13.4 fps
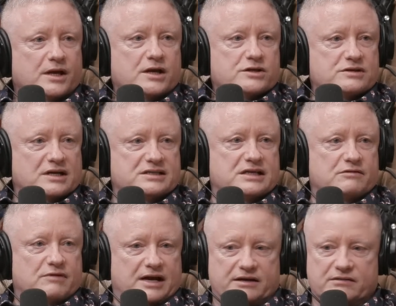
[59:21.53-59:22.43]
So I'll say,
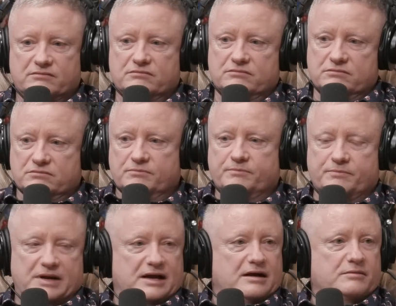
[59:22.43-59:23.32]
right,
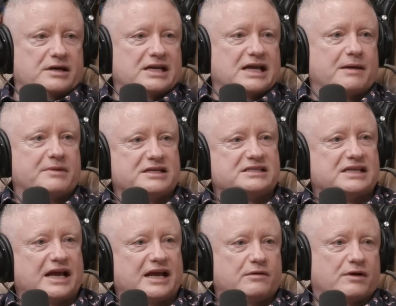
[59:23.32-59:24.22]
I'm going to get them in a
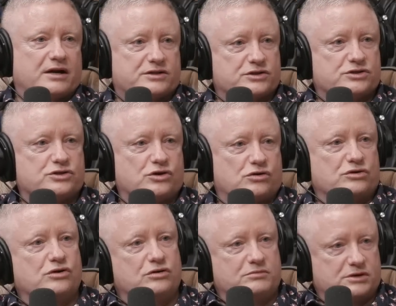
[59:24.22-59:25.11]
state where I just talk
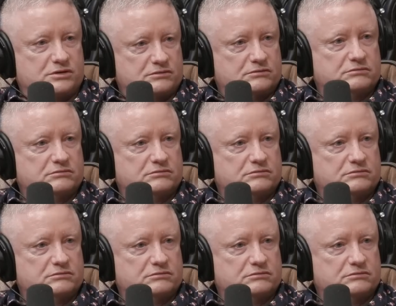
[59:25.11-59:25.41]
normal.